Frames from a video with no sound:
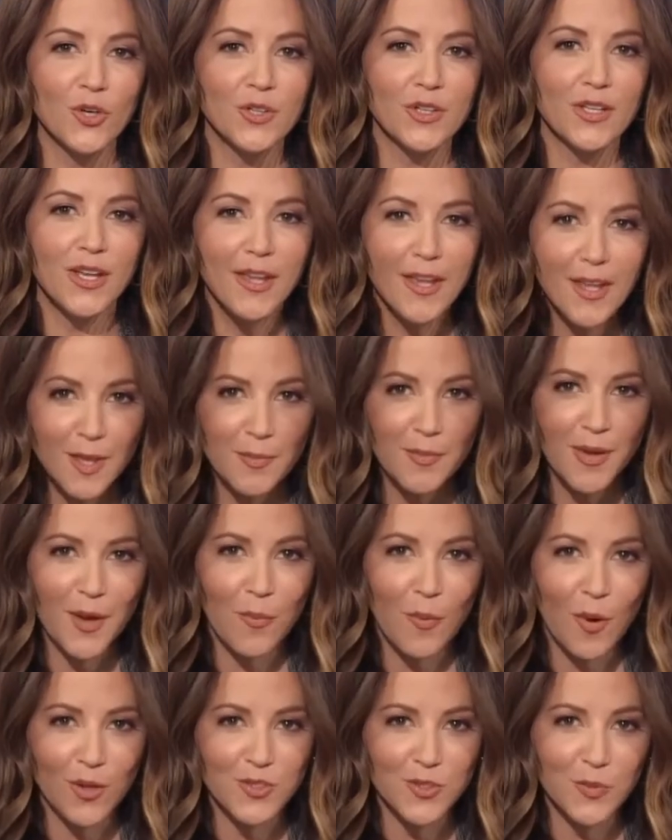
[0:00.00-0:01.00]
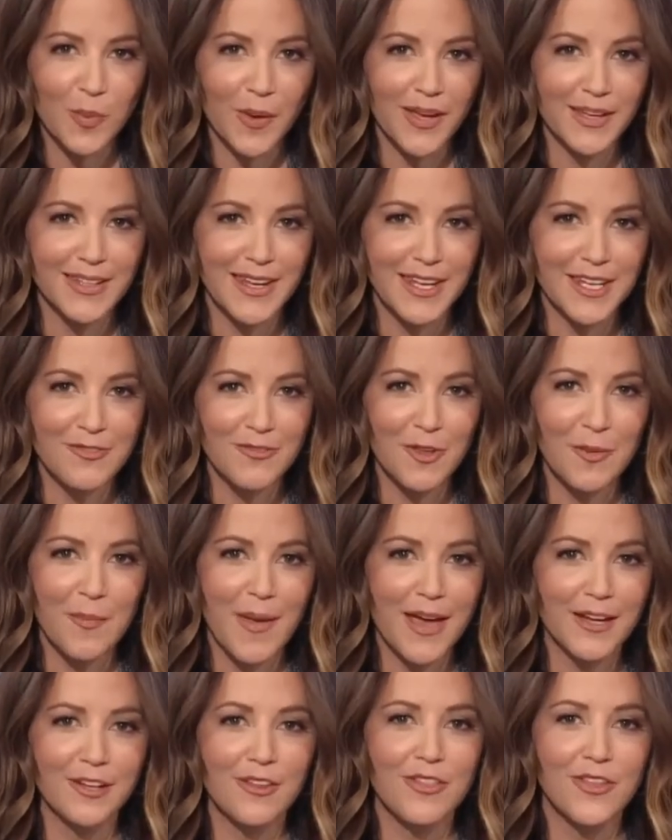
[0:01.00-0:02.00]
earned him a Walter Payton NFL
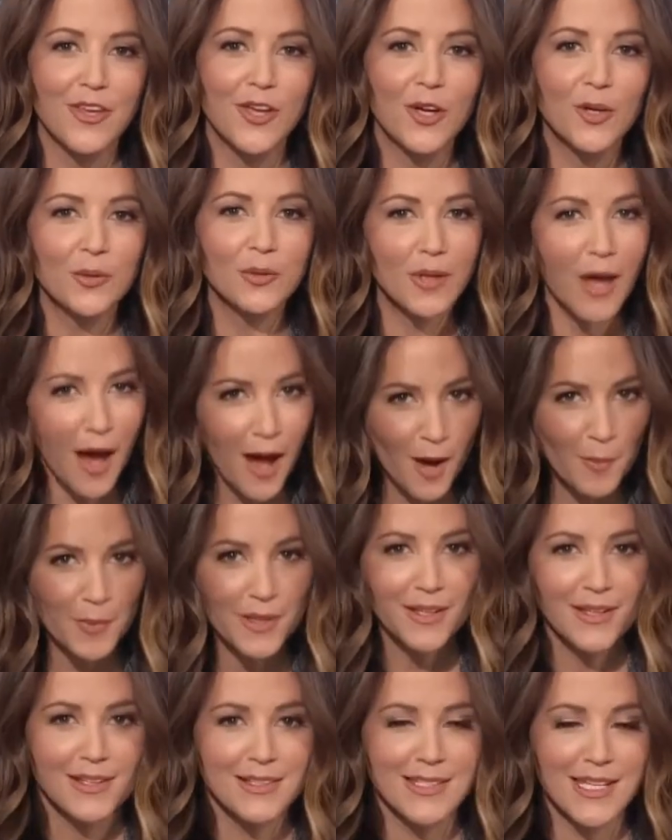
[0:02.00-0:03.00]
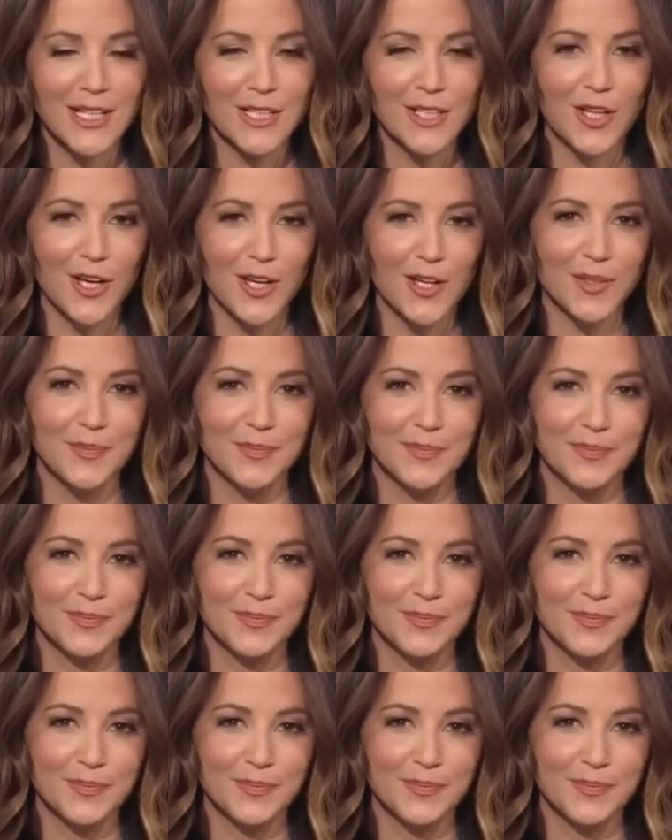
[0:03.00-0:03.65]
Man of the Year nom. Take a look.